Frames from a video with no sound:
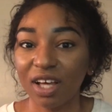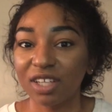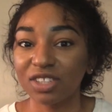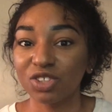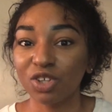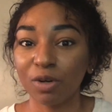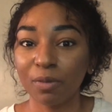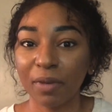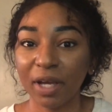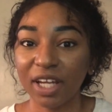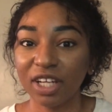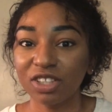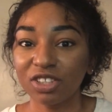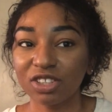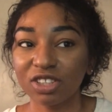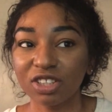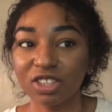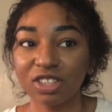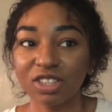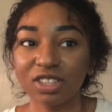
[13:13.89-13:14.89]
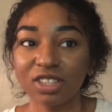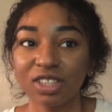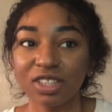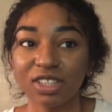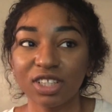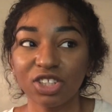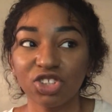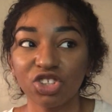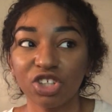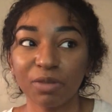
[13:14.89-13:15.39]
Store managers,
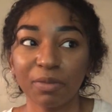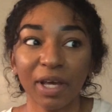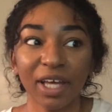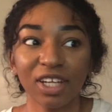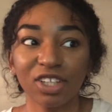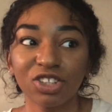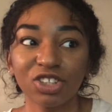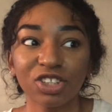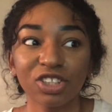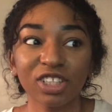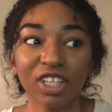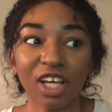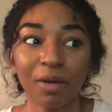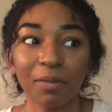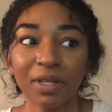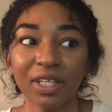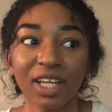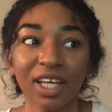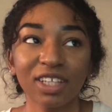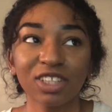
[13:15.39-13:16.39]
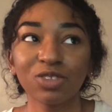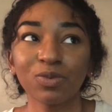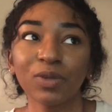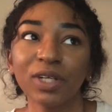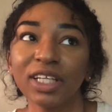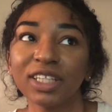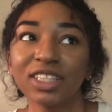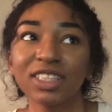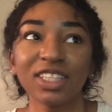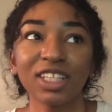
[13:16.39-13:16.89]
district manager is coming next
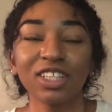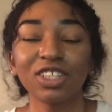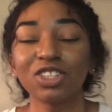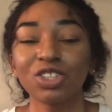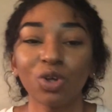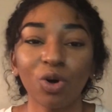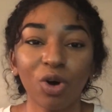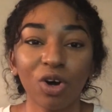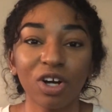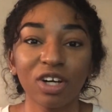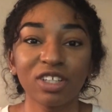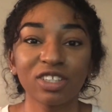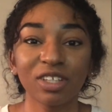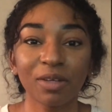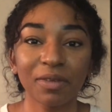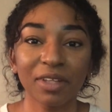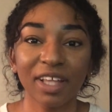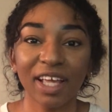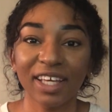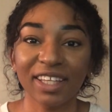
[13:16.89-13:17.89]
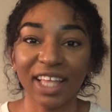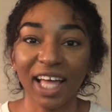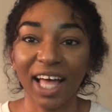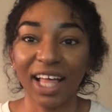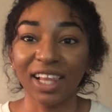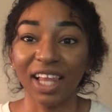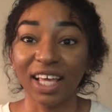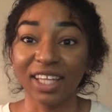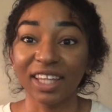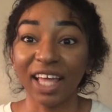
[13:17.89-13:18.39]
week to see the store or something like
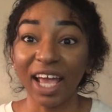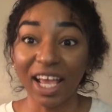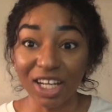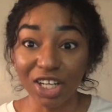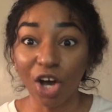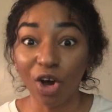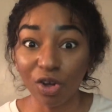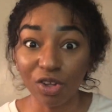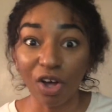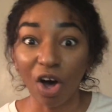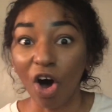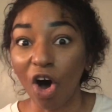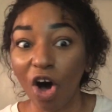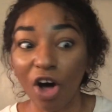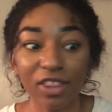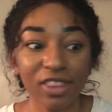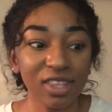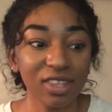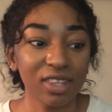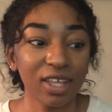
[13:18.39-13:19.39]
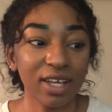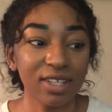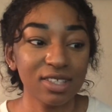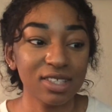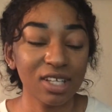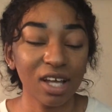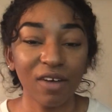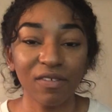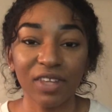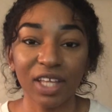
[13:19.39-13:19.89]
that. Like, they know all that
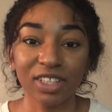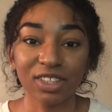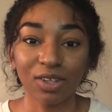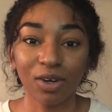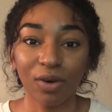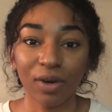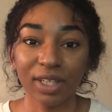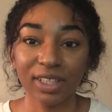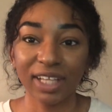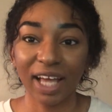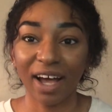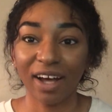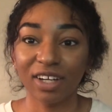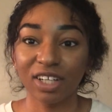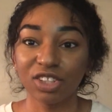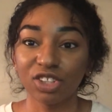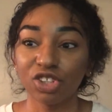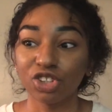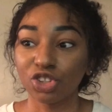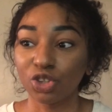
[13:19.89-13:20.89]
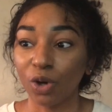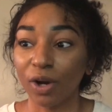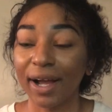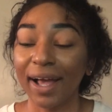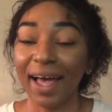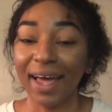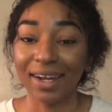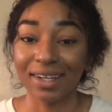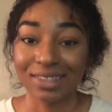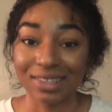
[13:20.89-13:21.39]
stuff that's going down in your store
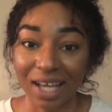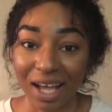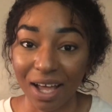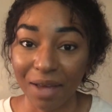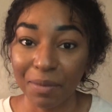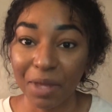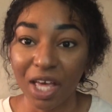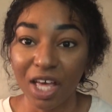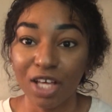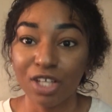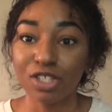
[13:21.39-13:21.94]
ahead of time.